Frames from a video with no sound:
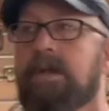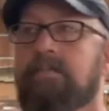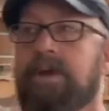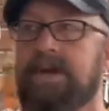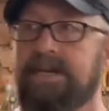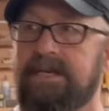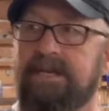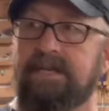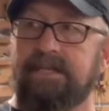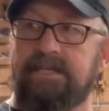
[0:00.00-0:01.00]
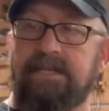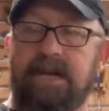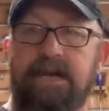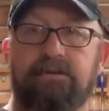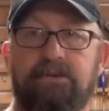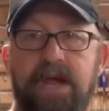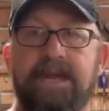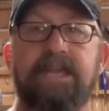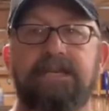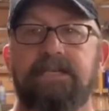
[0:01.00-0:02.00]
But I needed to get this done. I was trying to
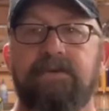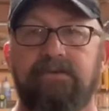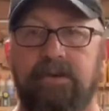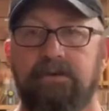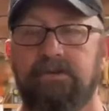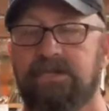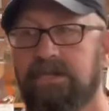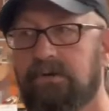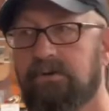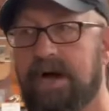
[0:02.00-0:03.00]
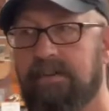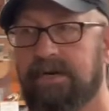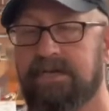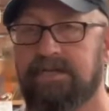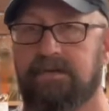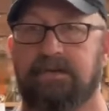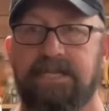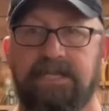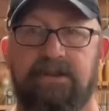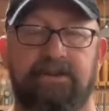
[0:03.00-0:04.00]
get it done for the Lunatic Luau, but it doesn't look like
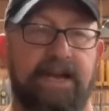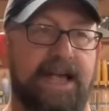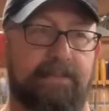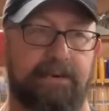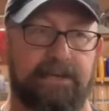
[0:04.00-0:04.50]
that's going to happen.